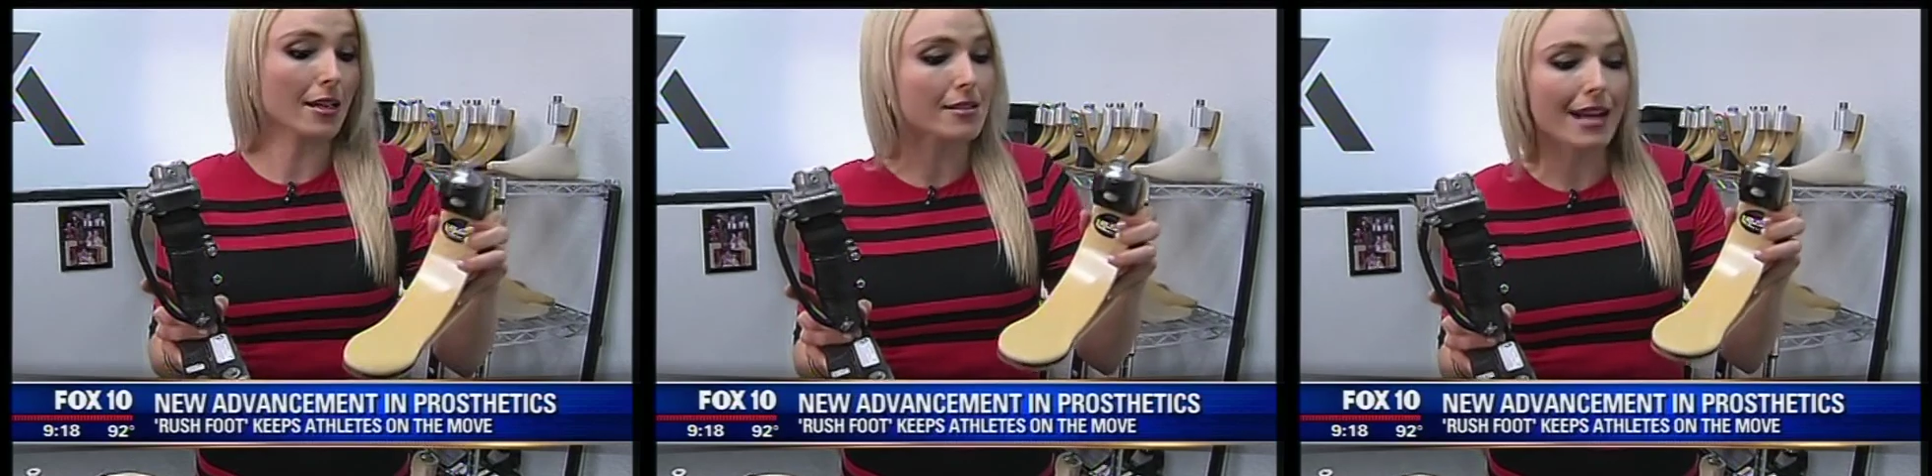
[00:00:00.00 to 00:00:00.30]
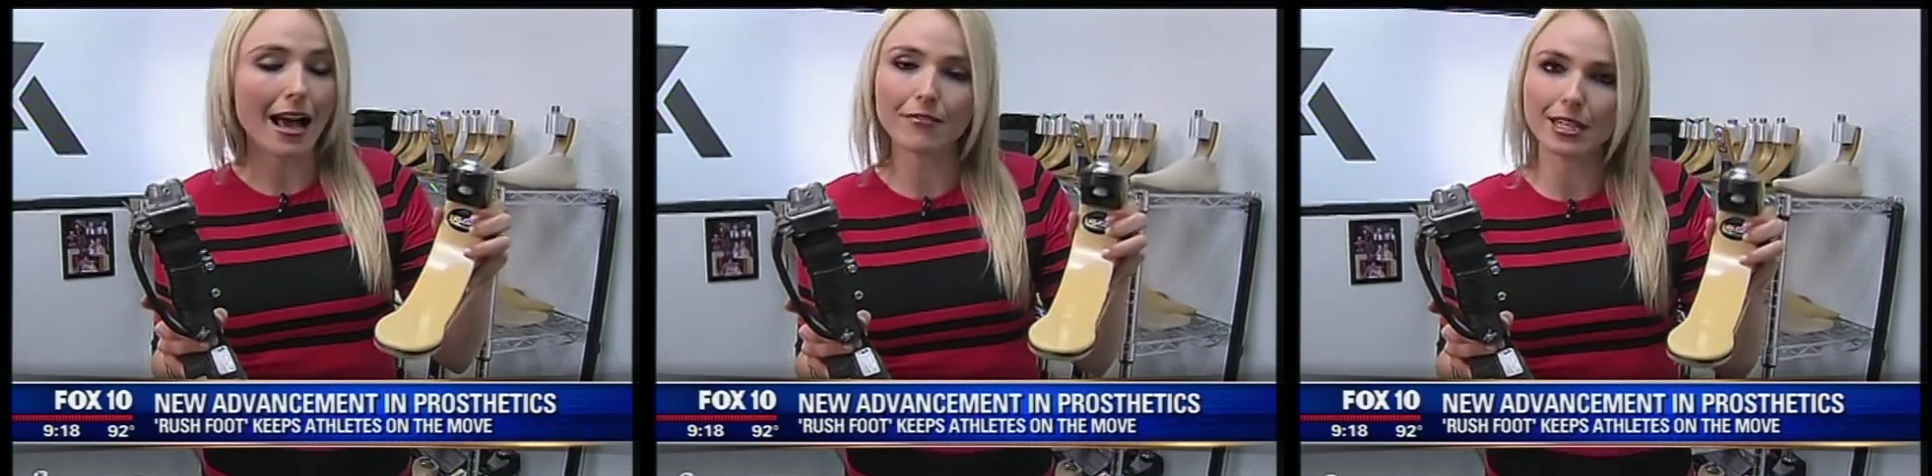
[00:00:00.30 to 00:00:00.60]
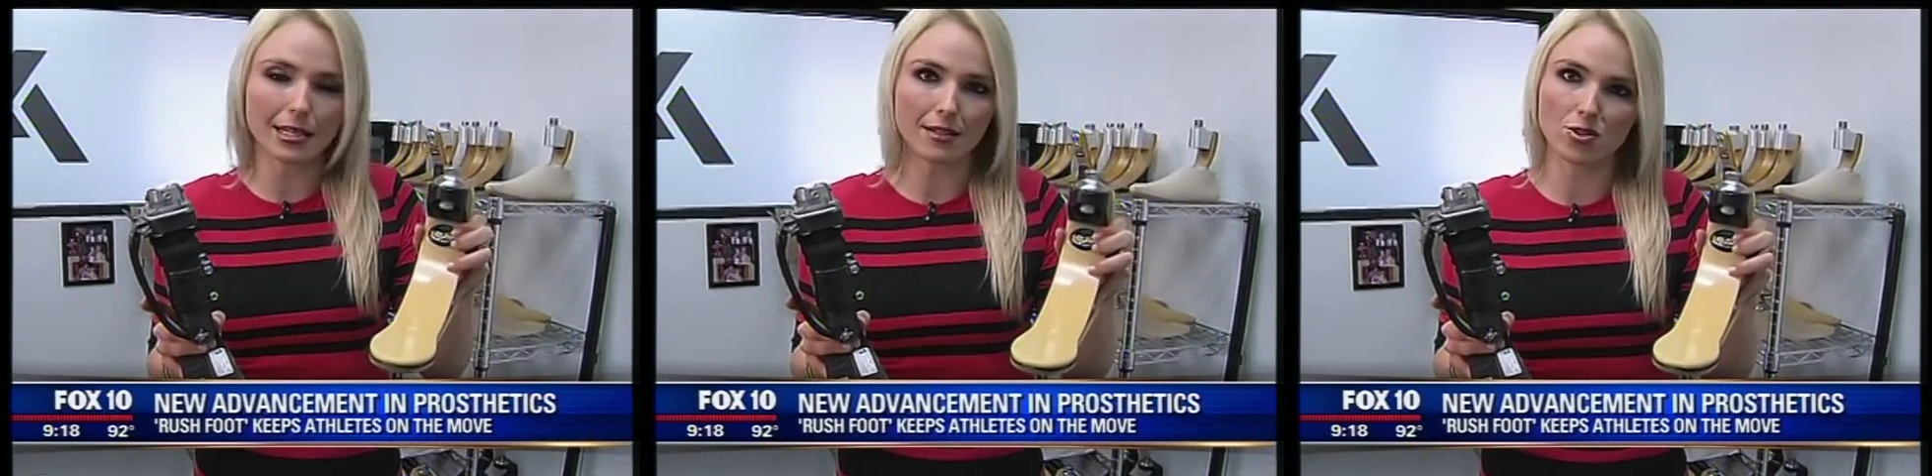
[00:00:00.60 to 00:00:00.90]
doesn't have
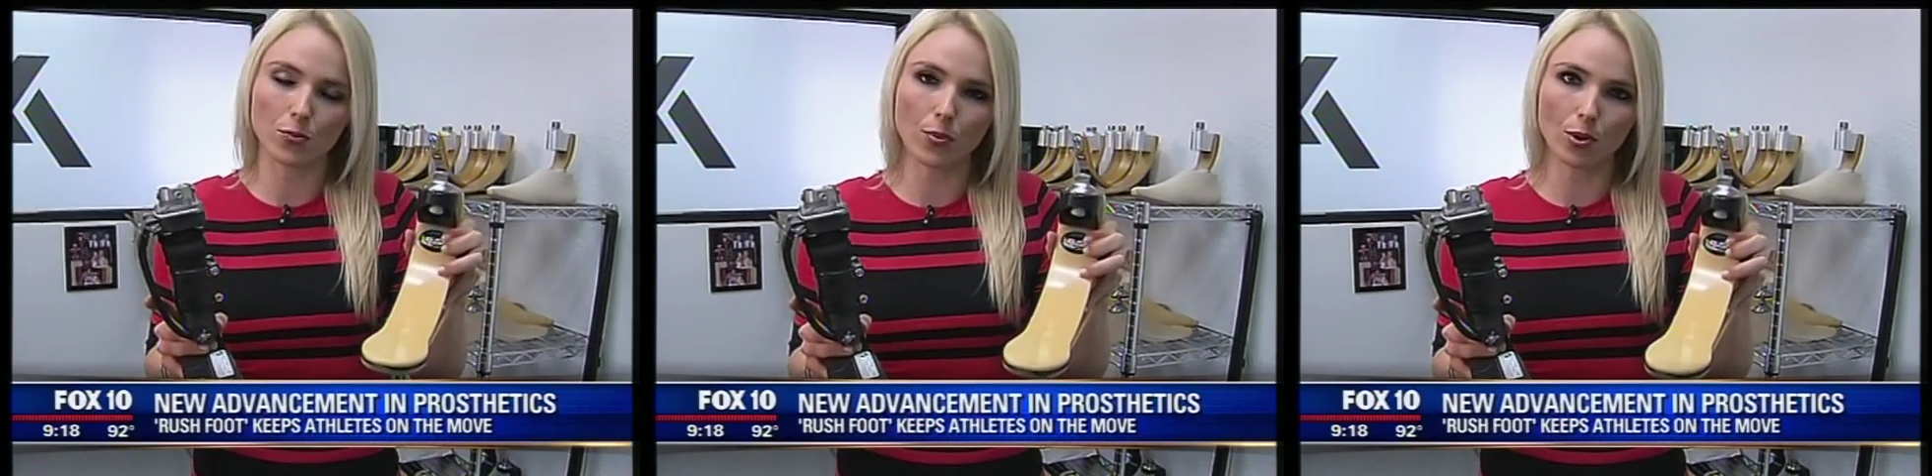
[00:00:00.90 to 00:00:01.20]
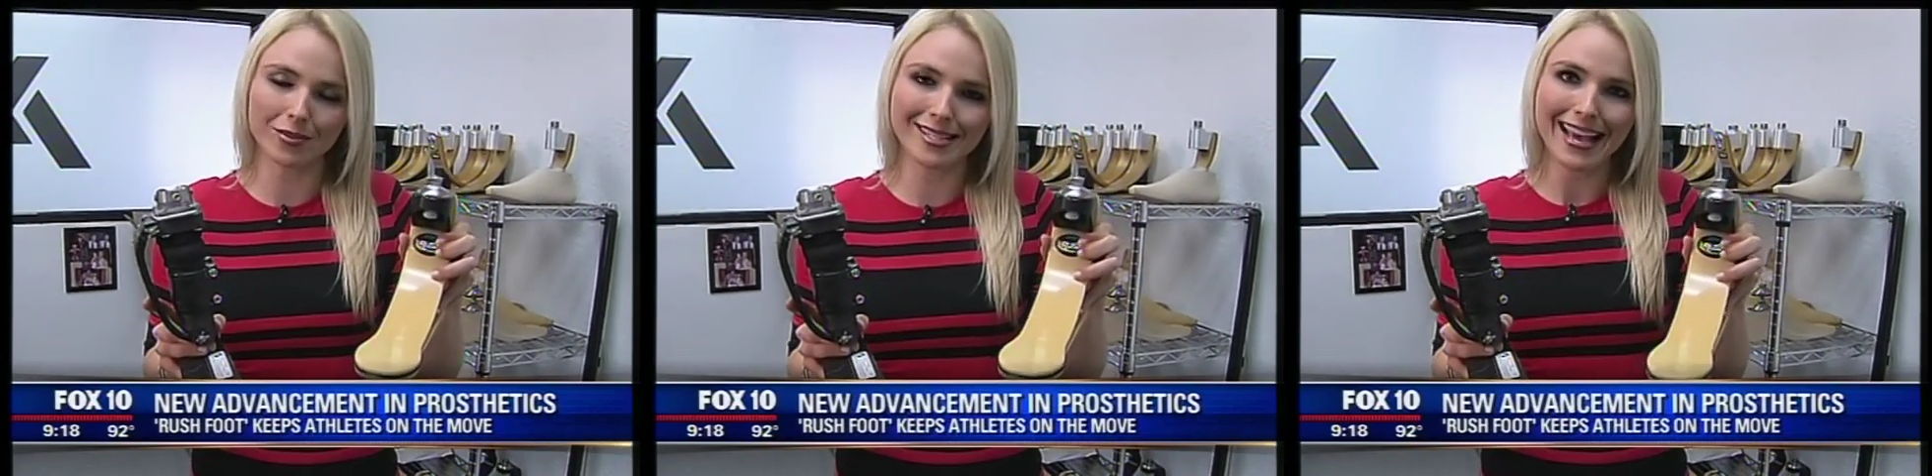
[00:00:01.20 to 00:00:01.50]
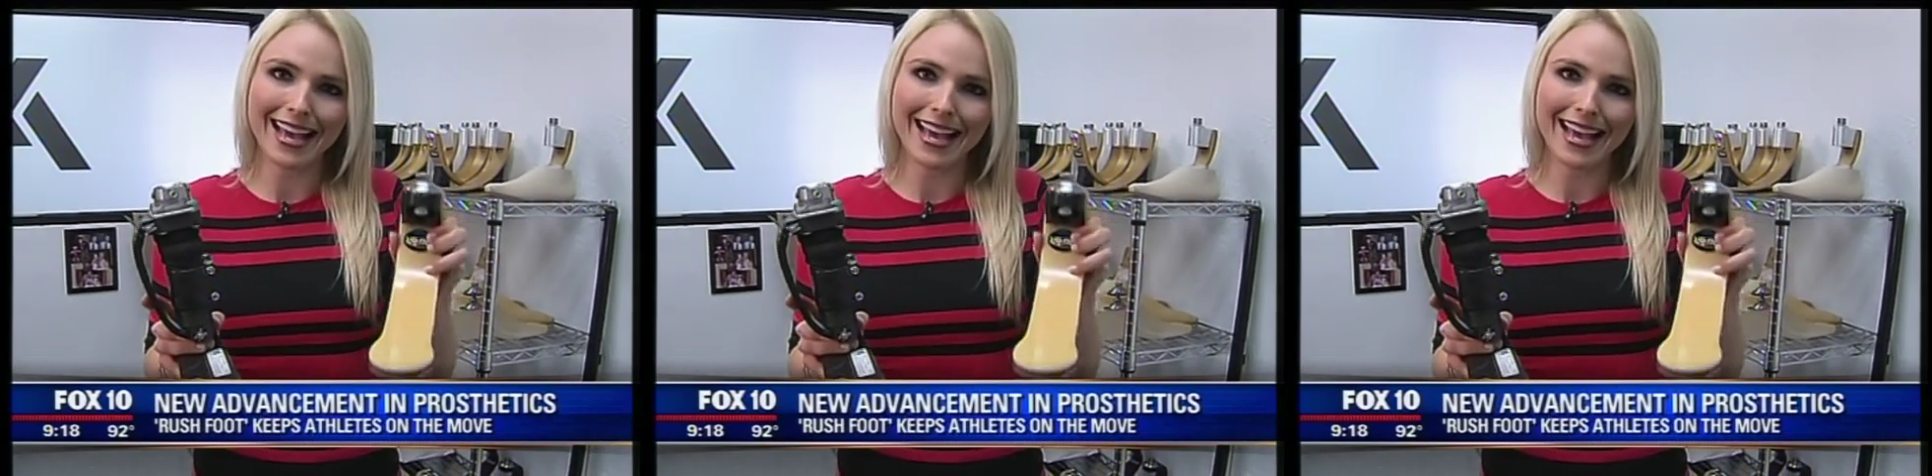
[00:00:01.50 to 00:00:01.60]
any nuts or bolts,